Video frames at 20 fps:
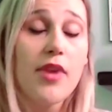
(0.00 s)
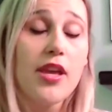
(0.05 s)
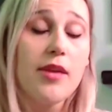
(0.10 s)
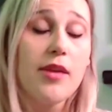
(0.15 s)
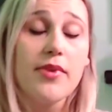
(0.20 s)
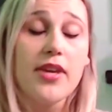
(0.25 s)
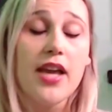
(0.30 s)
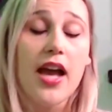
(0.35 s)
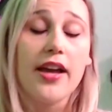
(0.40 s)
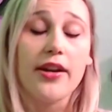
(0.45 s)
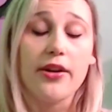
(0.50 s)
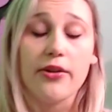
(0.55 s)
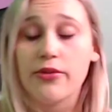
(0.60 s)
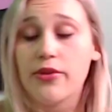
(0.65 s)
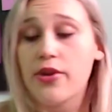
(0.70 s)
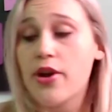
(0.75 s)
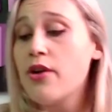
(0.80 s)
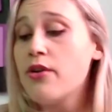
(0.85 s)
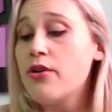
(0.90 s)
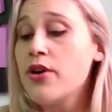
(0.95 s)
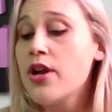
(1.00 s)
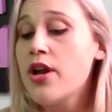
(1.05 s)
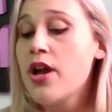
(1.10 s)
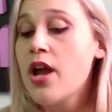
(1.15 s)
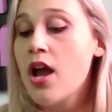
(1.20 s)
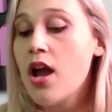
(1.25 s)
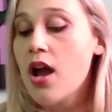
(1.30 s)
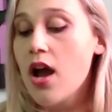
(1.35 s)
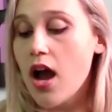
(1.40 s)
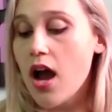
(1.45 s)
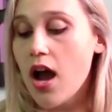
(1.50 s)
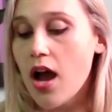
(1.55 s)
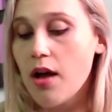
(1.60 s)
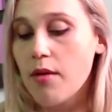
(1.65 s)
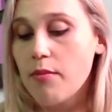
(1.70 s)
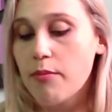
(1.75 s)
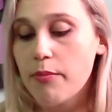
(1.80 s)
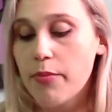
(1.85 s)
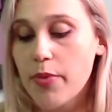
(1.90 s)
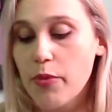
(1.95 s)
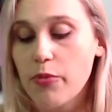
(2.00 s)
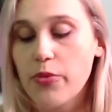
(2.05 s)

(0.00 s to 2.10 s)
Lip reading: Maybe, I don't know, but